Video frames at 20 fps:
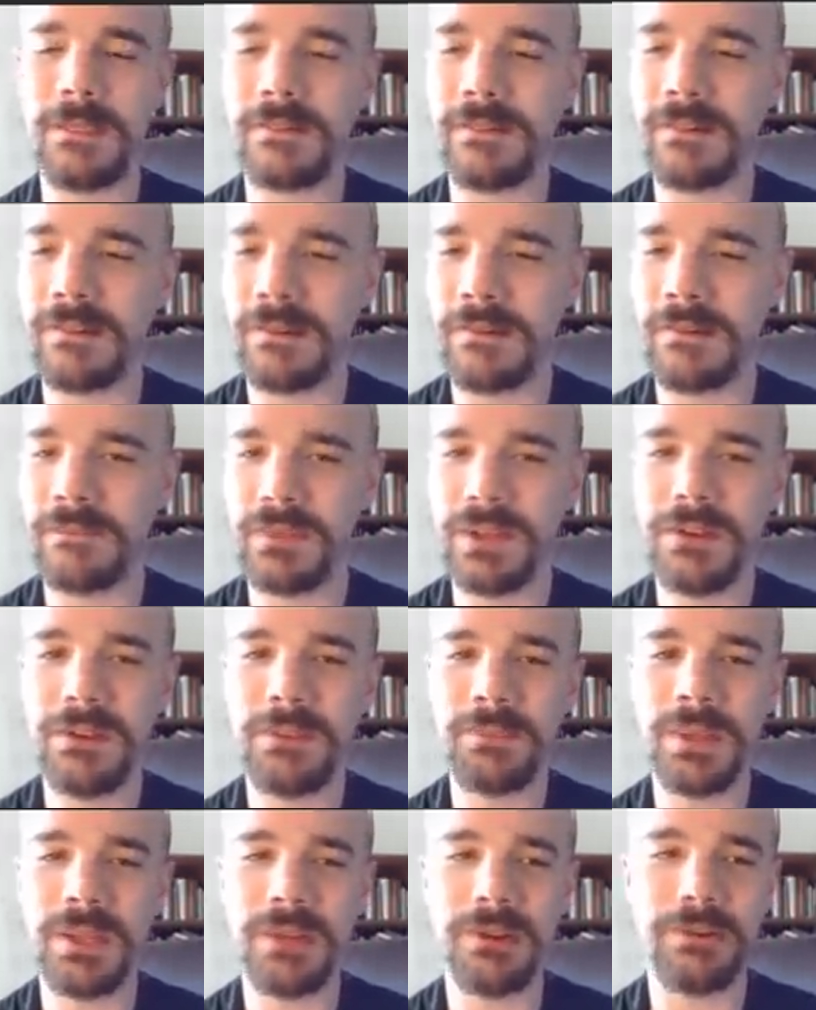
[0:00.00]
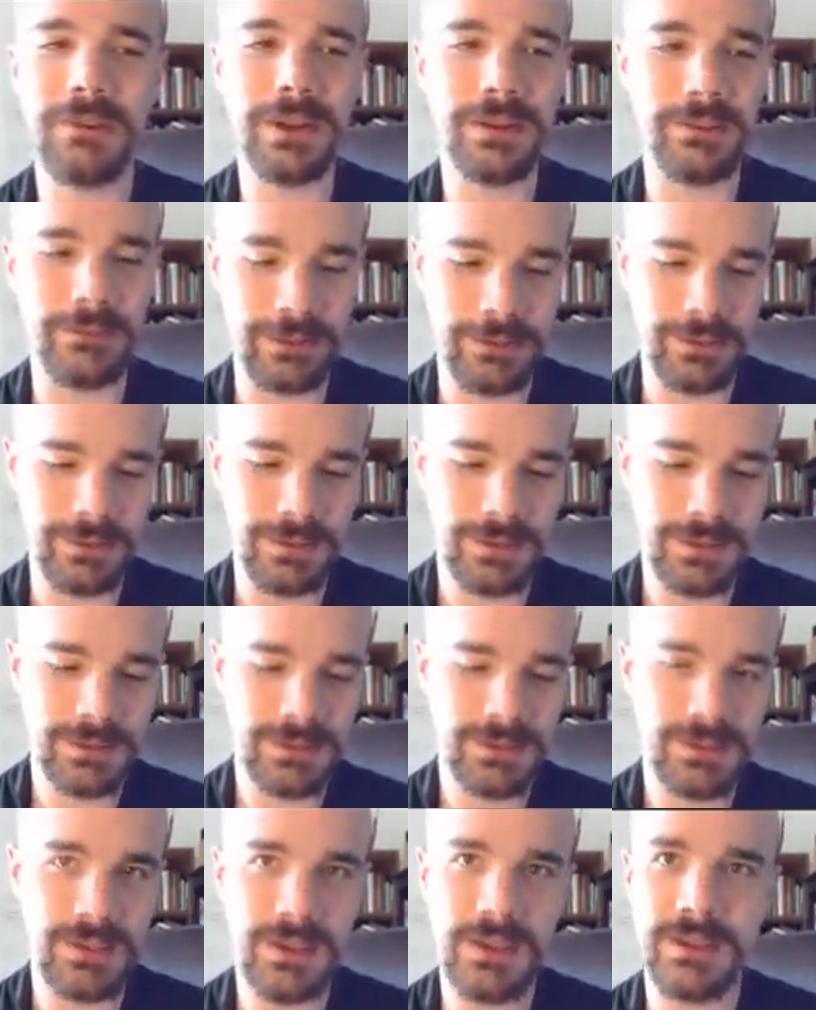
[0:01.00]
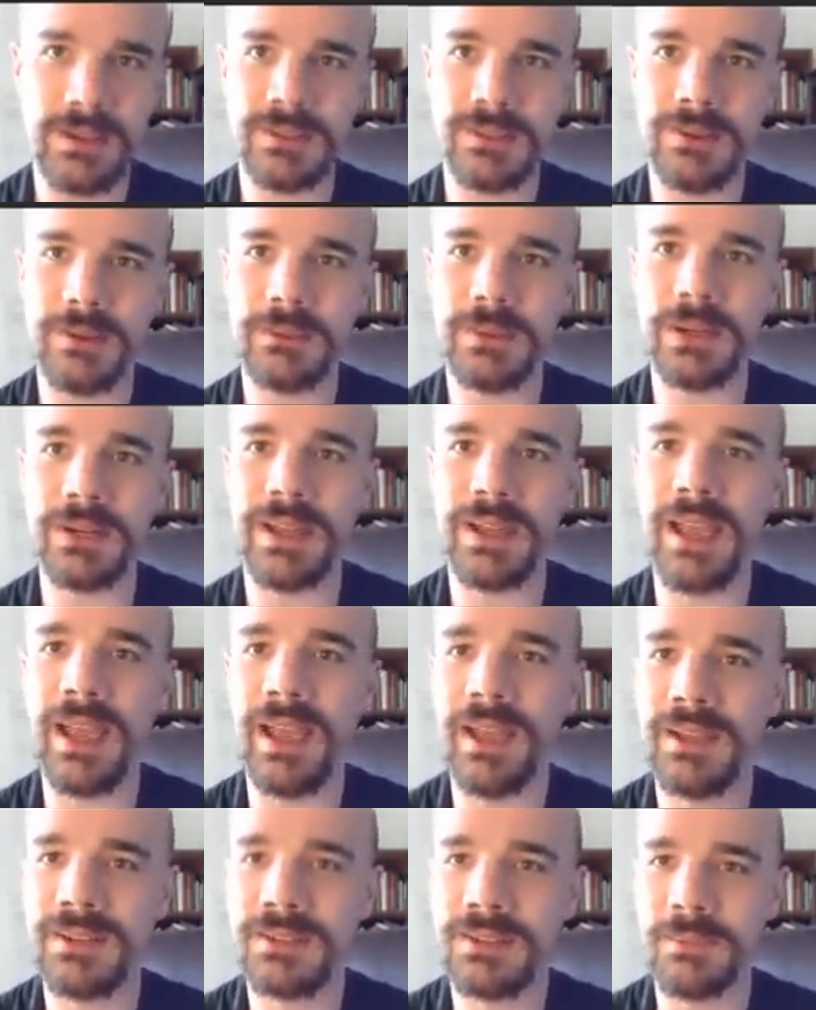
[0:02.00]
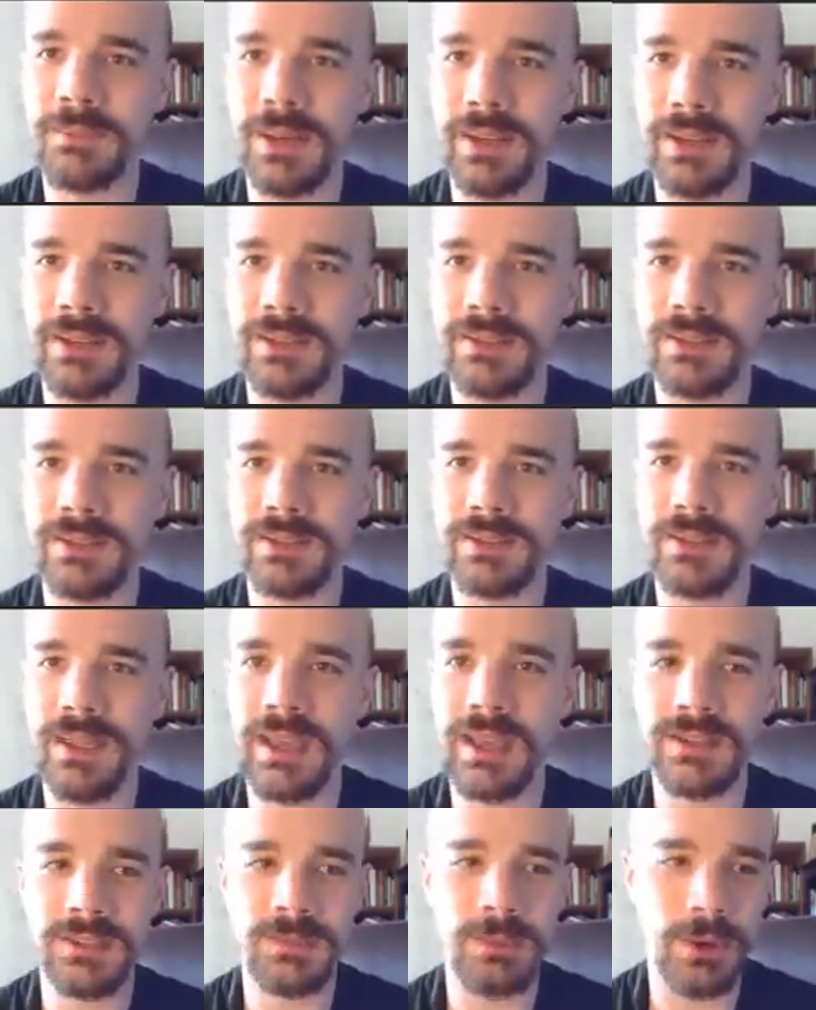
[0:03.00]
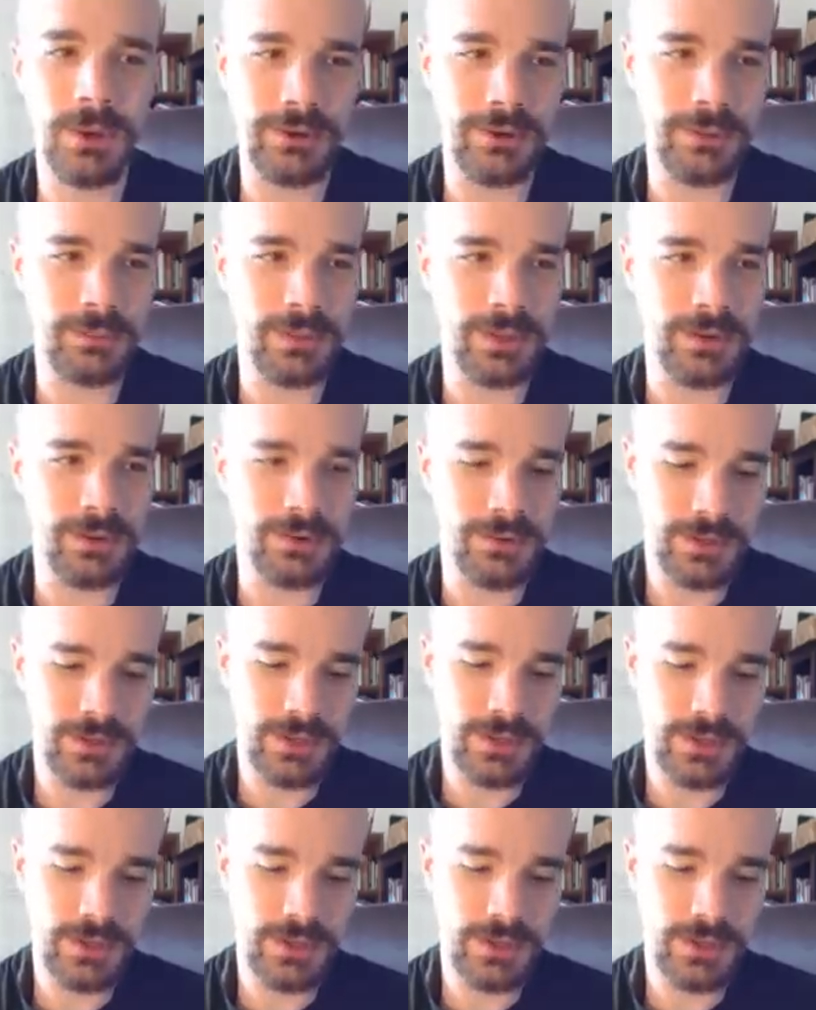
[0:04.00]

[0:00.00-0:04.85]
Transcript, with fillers: Um, and I'll play around with it. Let's say, so I'm going to add to my status bar up here,